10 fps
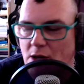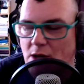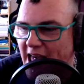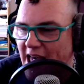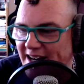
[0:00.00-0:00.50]

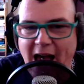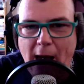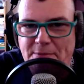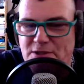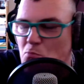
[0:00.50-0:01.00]
And it
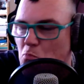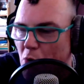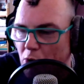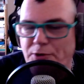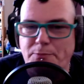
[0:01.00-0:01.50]
happens
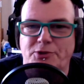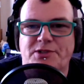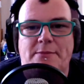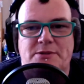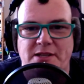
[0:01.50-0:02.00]
multiple
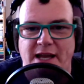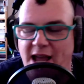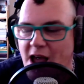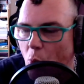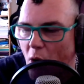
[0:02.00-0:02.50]
times a day.
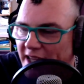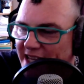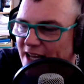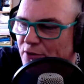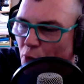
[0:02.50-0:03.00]
Why
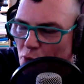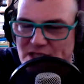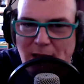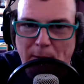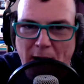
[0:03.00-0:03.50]
can't phones
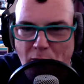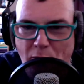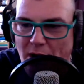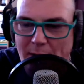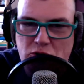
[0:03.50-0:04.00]
keep up with
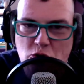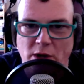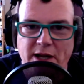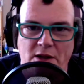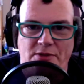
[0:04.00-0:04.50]
what I'm
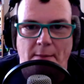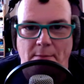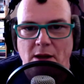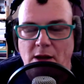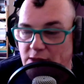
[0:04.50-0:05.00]
doing on them?
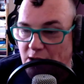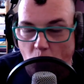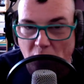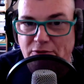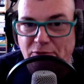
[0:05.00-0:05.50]
The
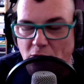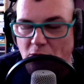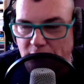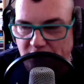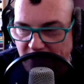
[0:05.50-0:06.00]
only
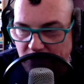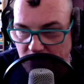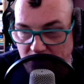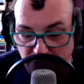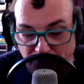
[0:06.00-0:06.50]
phone that
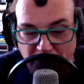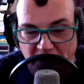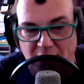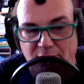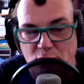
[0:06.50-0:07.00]
so far
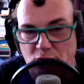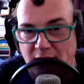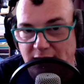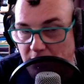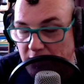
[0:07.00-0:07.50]
that I've used
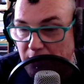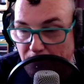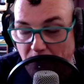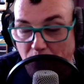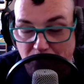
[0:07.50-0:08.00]
that can
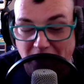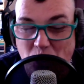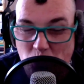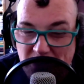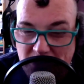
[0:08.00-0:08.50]
keep up with my
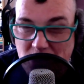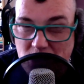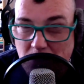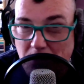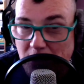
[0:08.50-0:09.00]
crazy
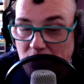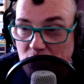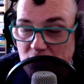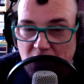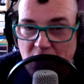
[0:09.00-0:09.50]
Gmail
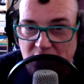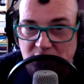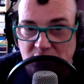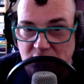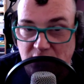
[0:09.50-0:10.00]
use is
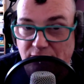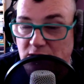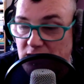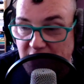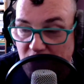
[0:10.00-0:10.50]
the
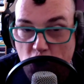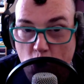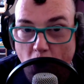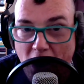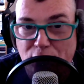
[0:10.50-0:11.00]
7T.
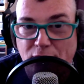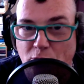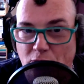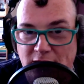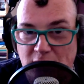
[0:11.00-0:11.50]
No other
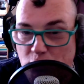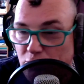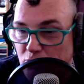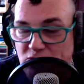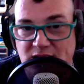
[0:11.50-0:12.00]
phone in the
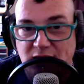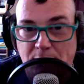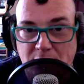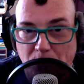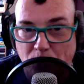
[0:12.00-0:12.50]
universe has
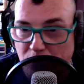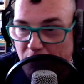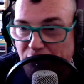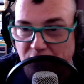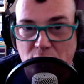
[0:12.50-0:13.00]
kept up with
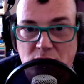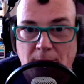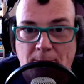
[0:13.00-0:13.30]
my fingers.